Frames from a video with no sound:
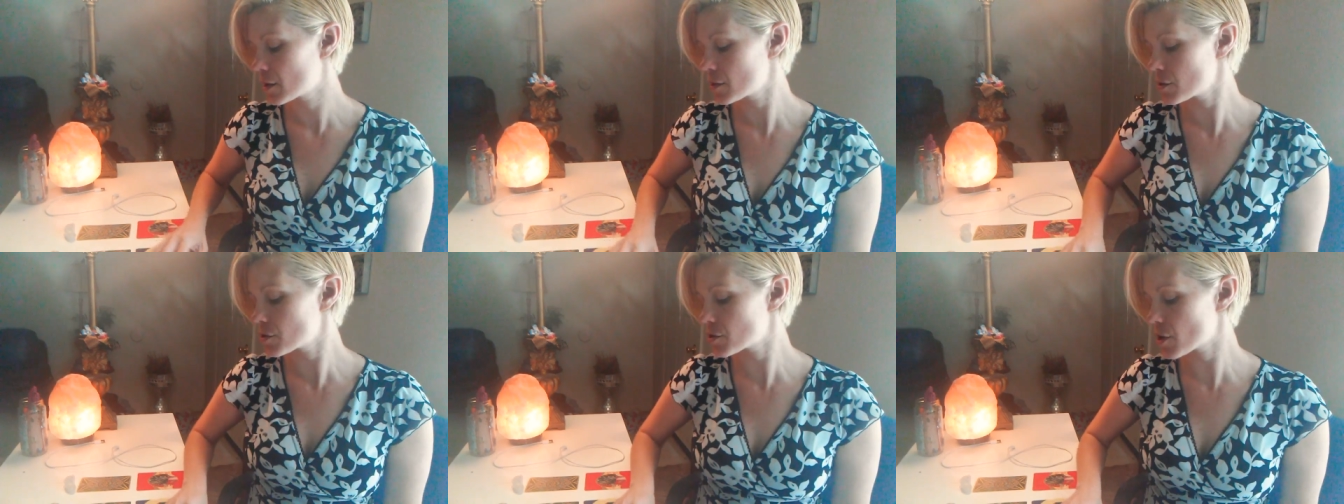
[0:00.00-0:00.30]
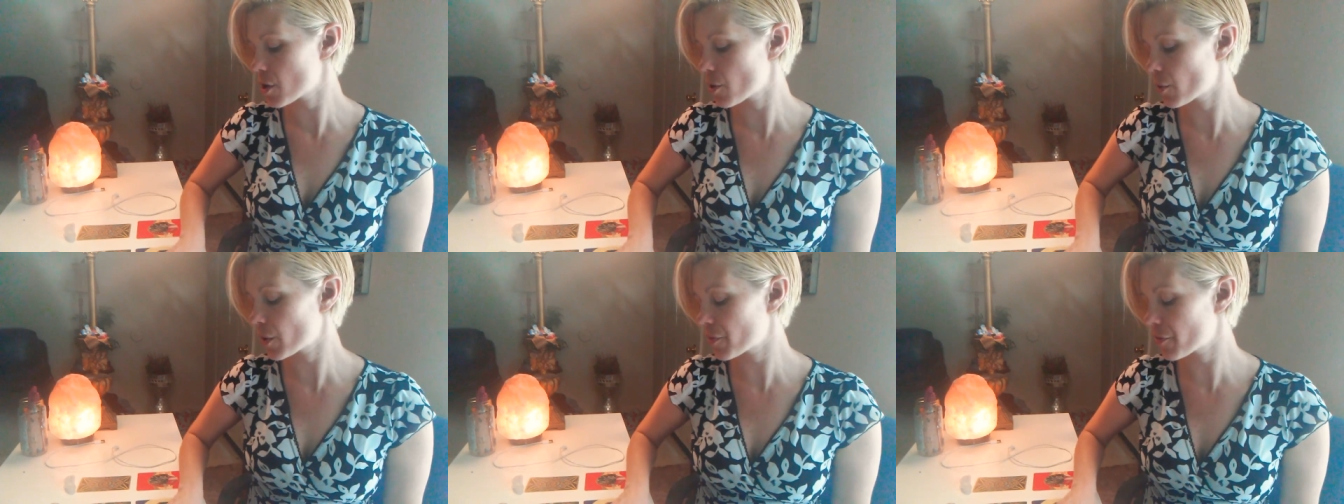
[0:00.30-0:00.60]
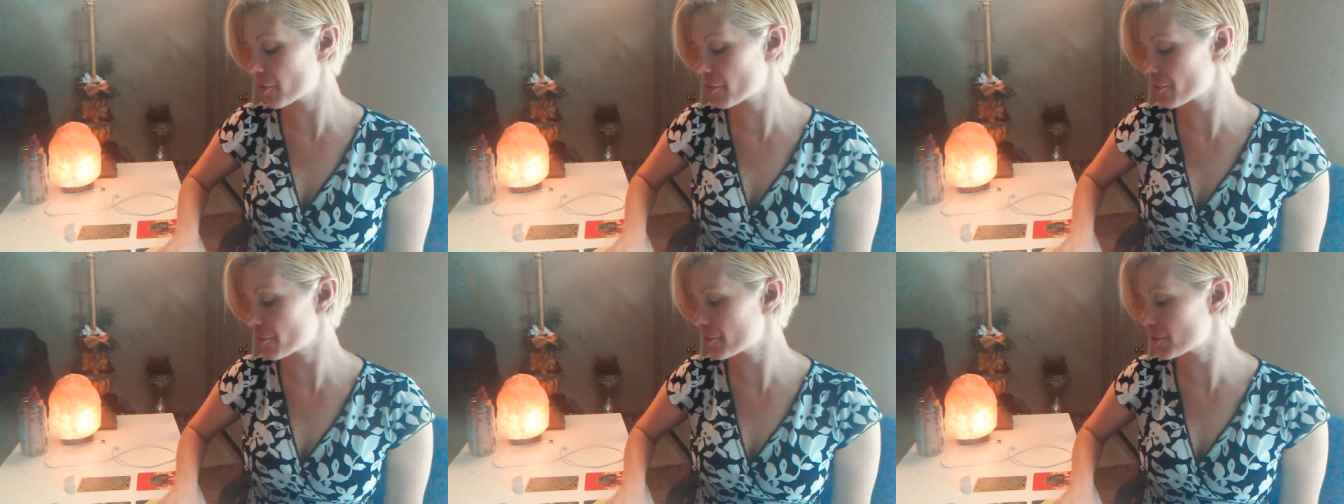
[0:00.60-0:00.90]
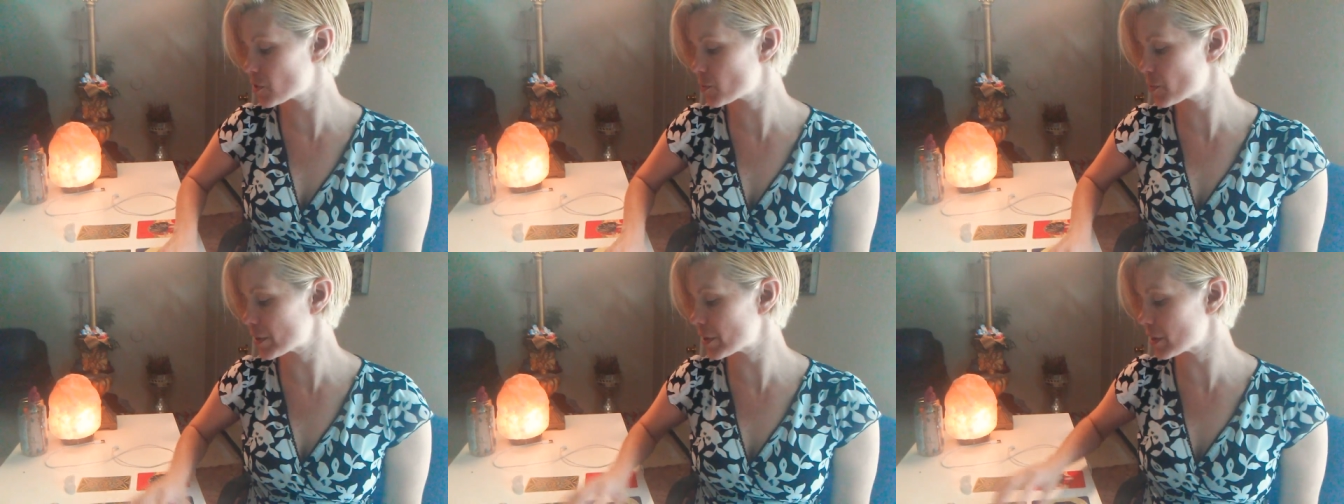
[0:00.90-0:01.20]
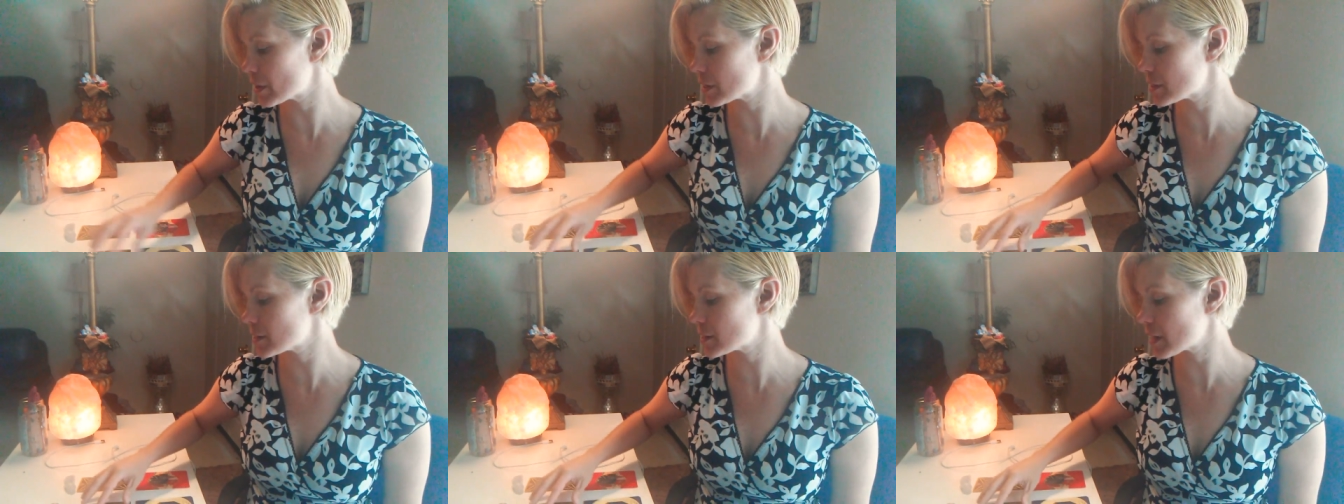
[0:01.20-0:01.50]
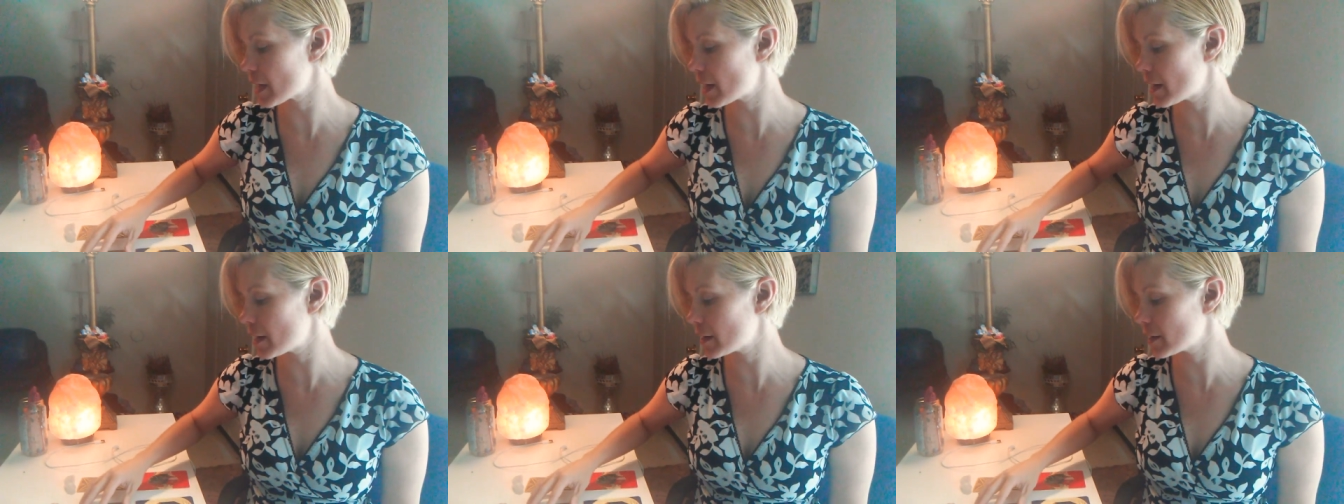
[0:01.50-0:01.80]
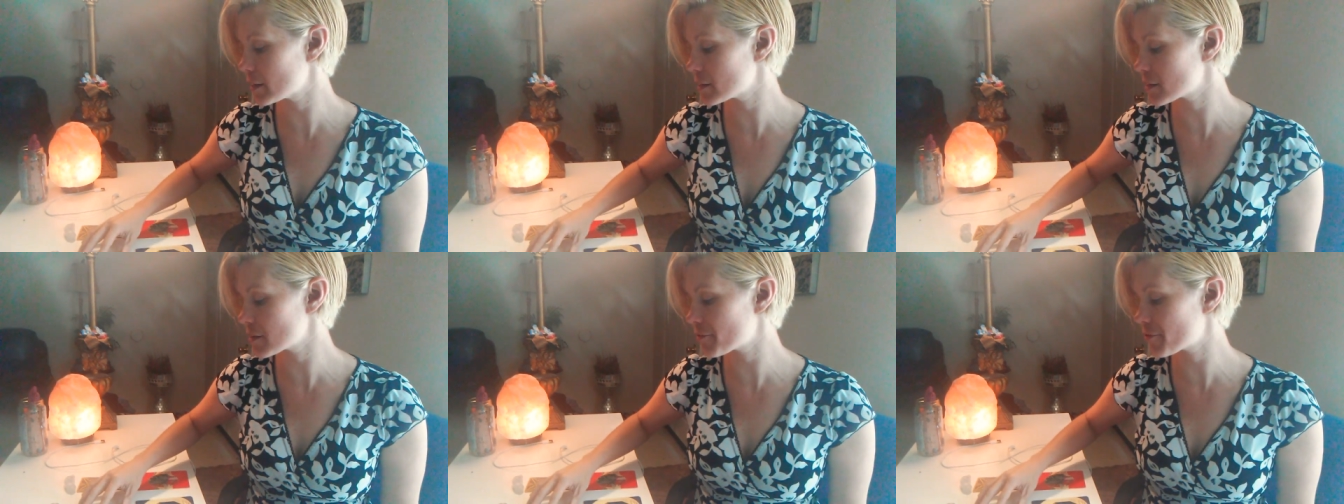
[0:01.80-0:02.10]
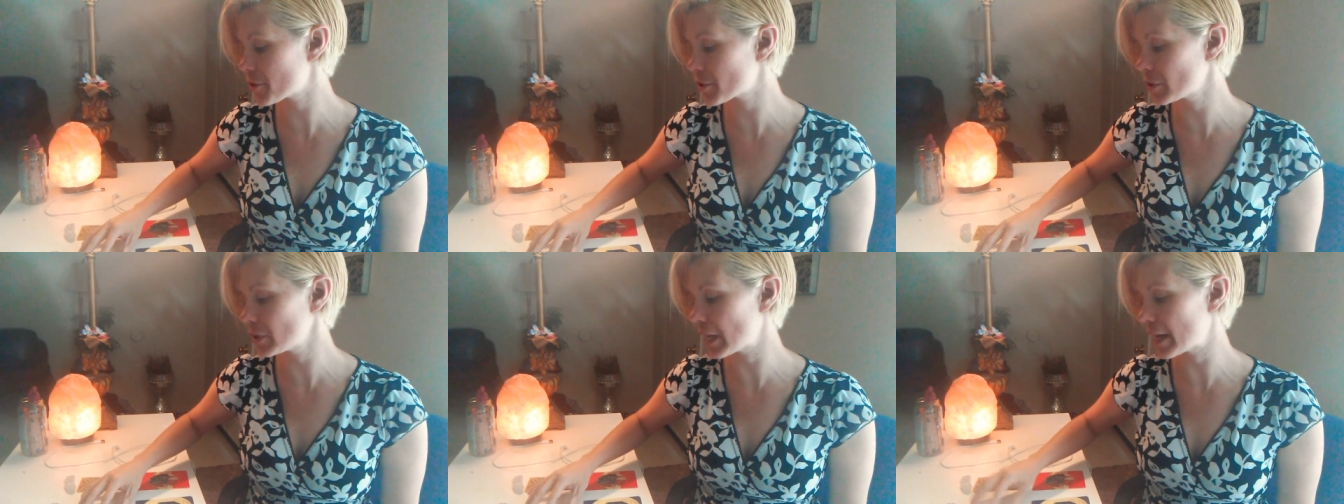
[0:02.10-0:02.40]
So what Spirit is saying is if you're